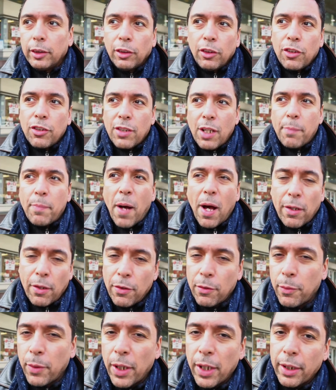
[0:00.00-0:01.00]
You step out
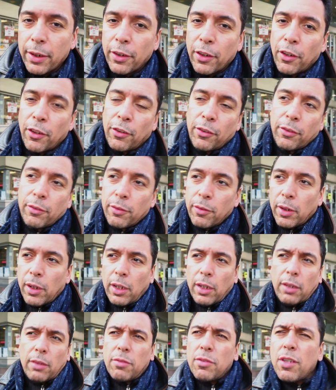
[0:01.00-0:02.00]
of the way, you know.
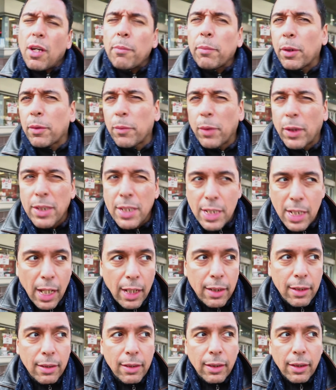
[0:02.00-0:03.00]
Uh, someone once
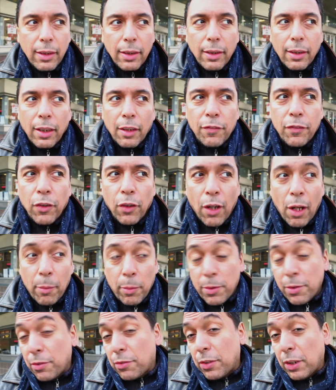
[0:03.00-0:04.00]
said, if you're
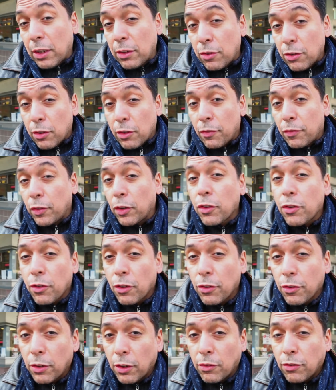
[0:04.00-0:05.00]
able to see into the
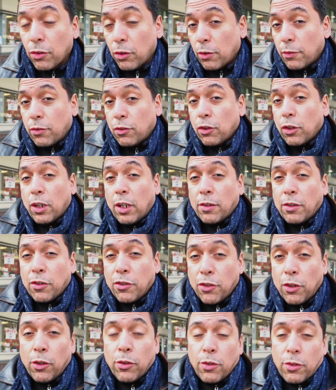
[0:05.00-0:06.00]
future, it's because you have stood on the
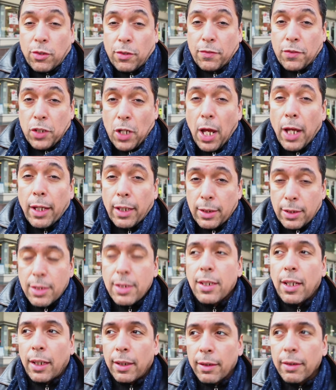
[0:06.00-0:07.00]
shoulders of
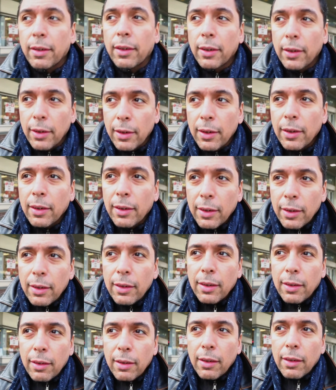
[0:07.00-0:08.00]
giants. And
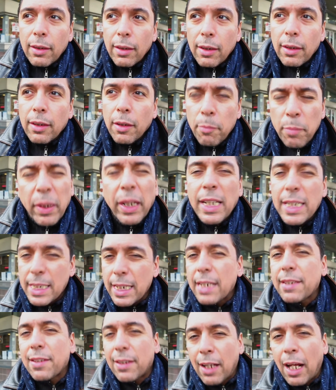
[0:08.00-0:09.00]
the
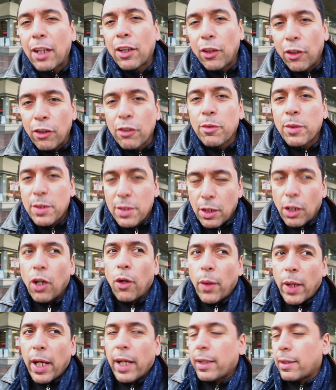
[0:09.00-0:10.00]
biggest lesson I learned was to
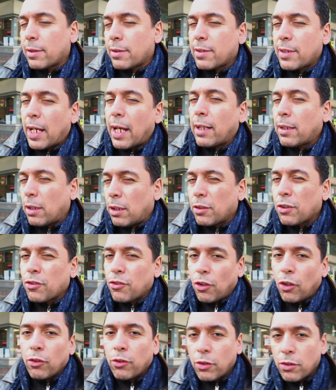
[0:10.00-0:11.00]
go ahead and stand on the
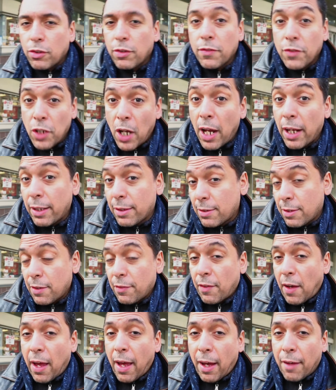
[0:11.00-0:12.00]
shoulders of giants
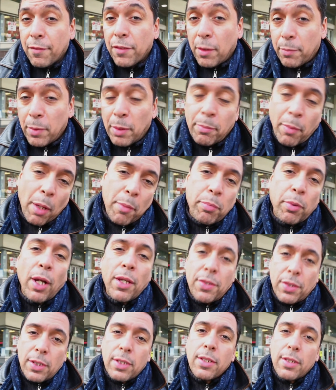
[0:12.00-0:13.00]
if I have them in my
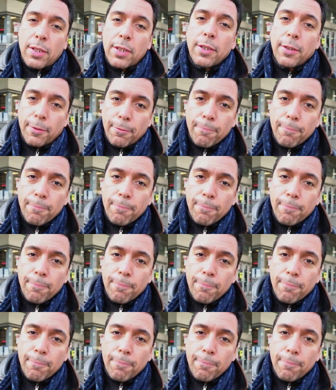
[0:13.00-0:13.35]
presence.